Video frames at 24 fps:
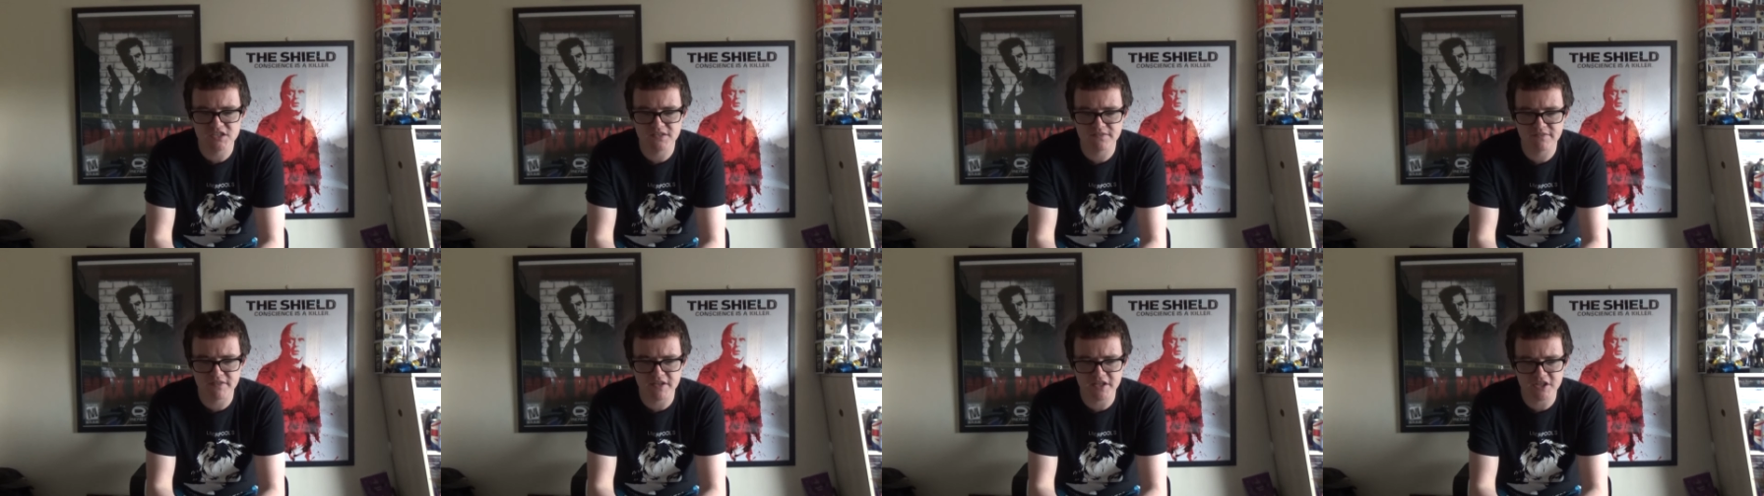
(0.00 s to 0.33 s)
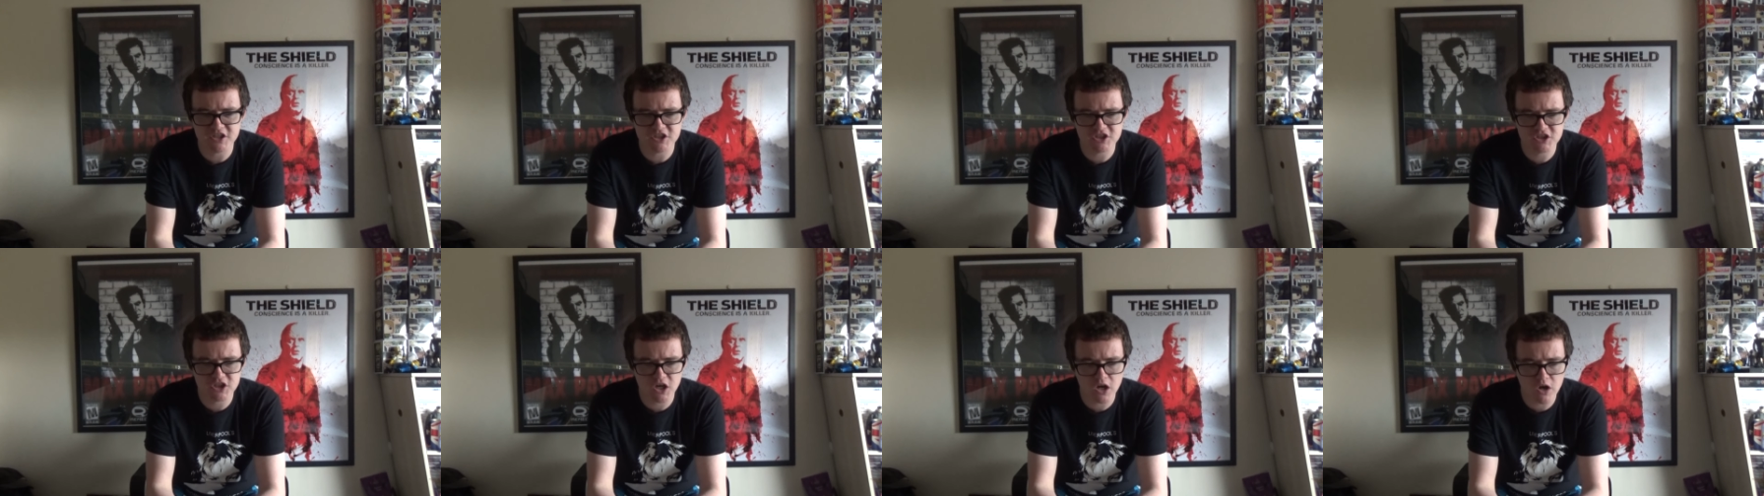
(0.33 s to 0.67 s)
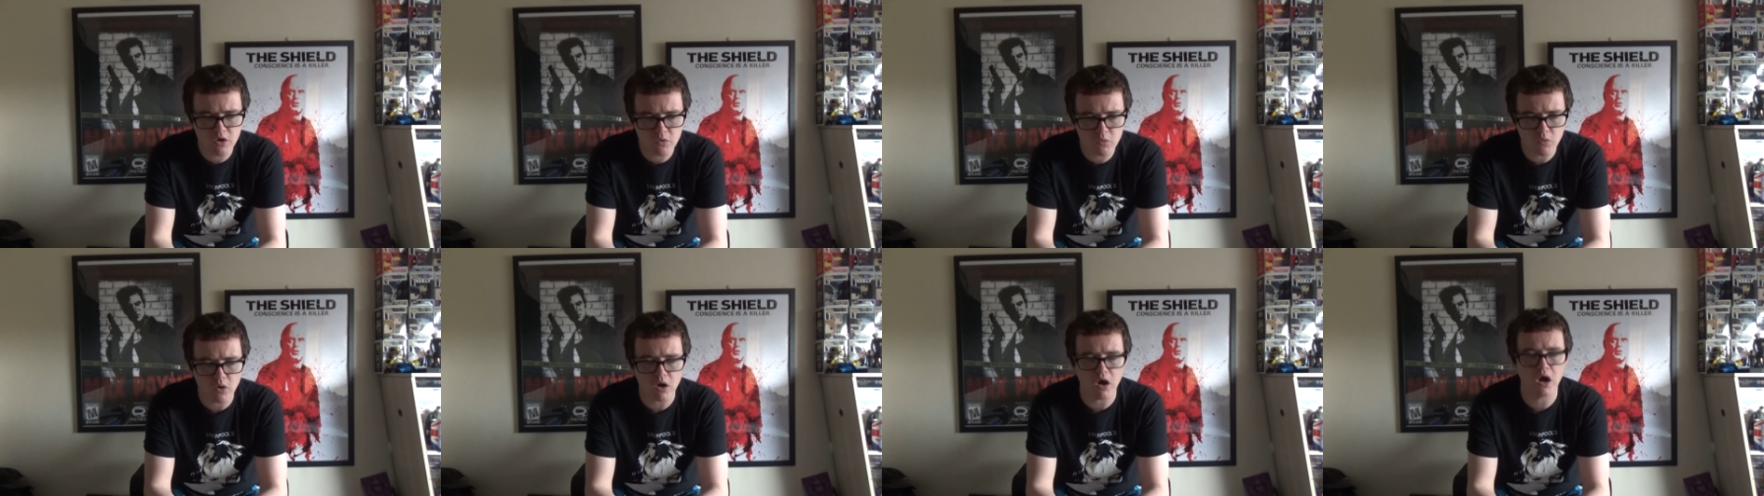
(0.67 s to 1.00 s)
of this
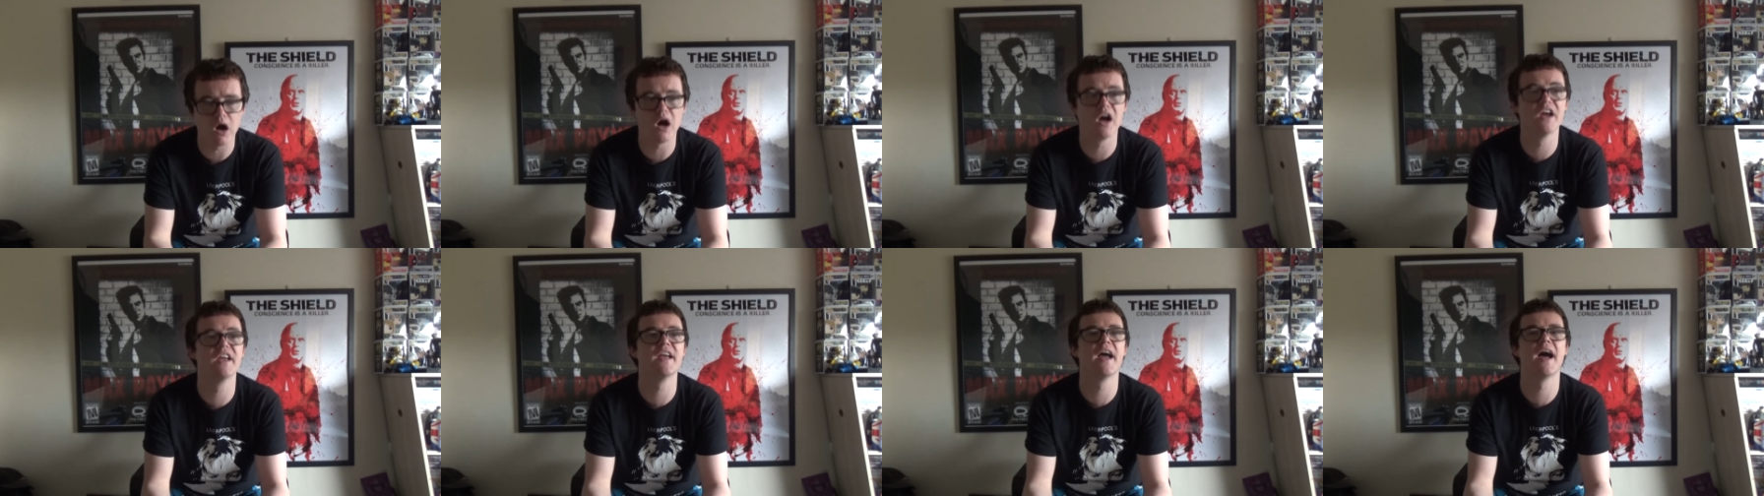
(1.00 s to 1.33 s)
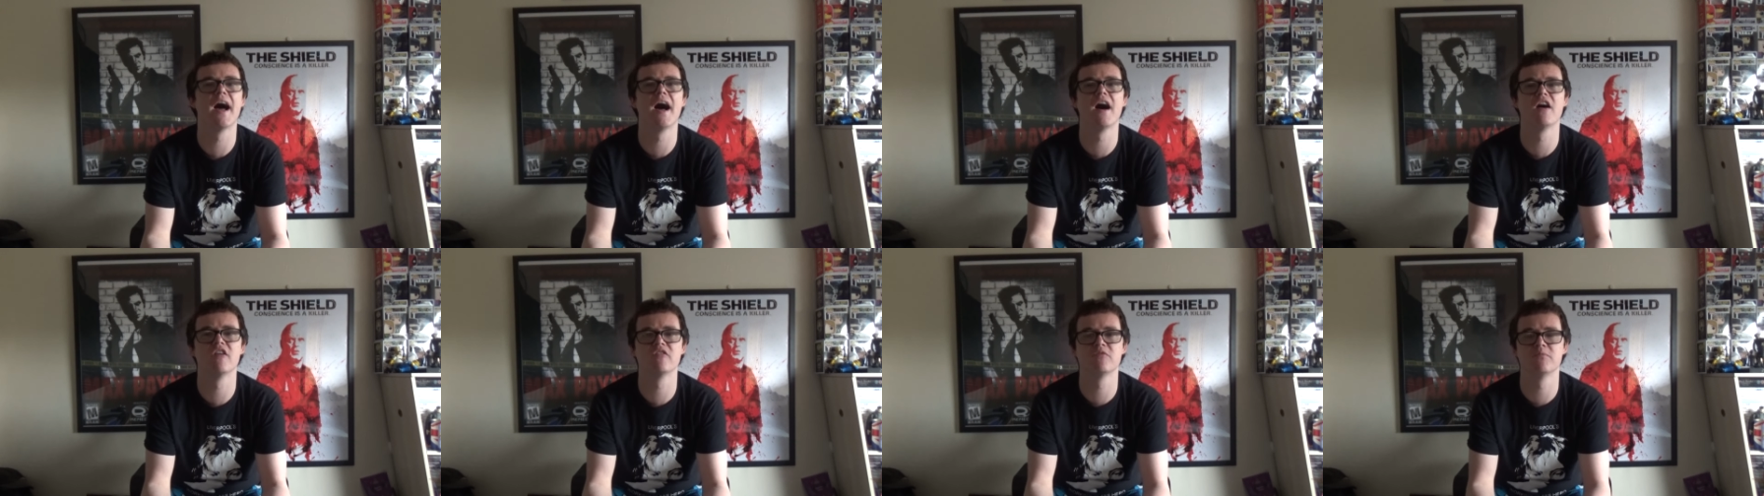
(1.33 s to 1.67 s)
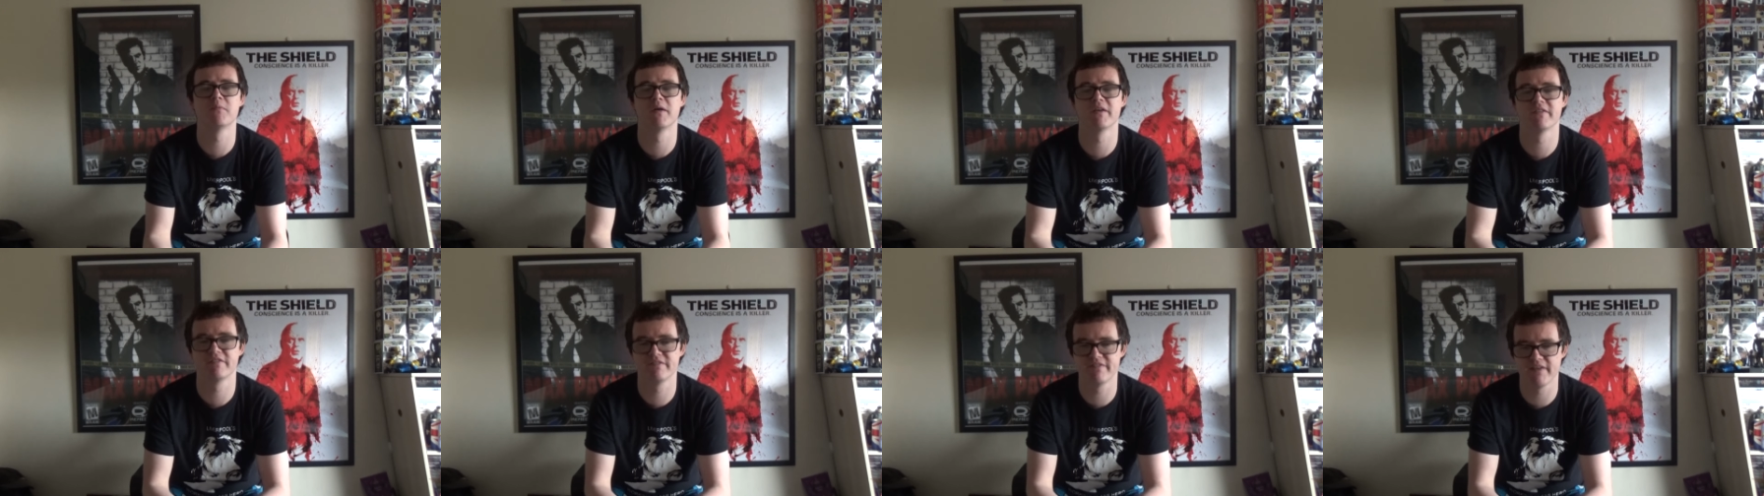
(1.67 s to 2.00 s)
show, I have
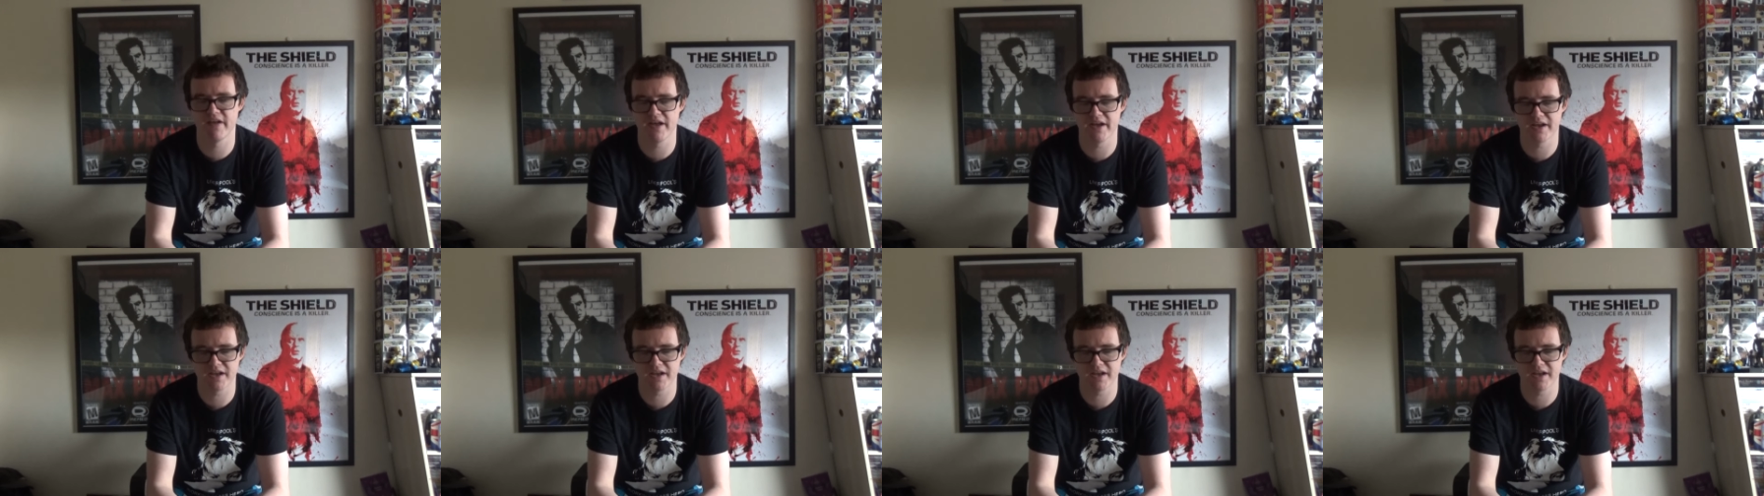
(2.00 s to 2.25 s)
my fair